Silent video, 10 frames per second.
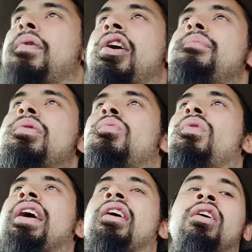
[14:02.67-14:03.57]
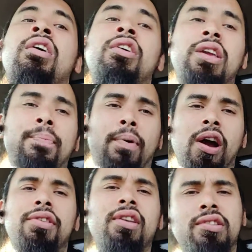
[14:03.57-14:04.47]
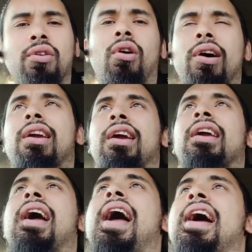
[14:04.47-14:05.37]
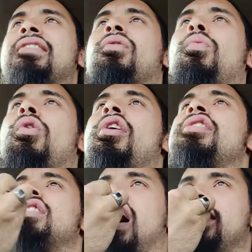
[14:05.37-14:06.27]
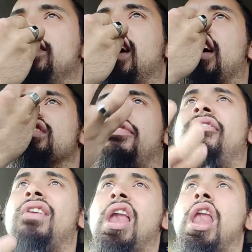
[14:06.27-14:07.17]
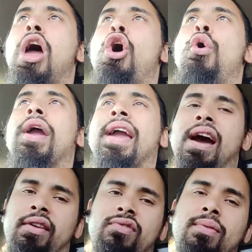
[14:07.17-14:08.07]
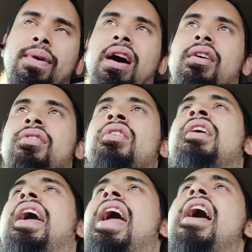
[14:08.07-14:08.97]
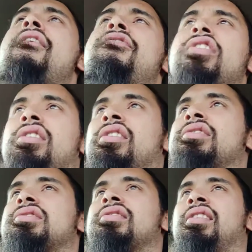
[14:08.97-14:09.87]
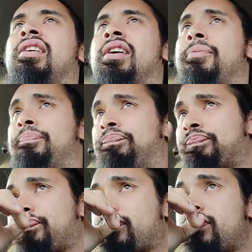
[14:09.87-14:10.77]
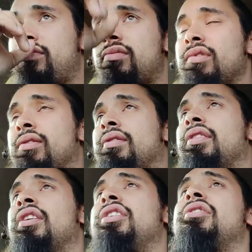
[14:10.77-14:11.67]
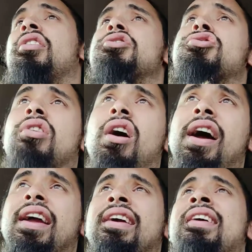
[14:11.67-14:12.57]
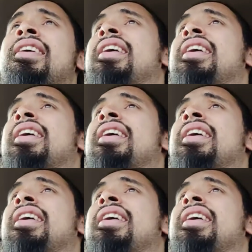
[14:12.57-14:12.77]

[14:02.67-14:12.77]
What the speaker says: moment where you both are talking and the words are just flowing out of your mouth, effortlessly. You're not trying,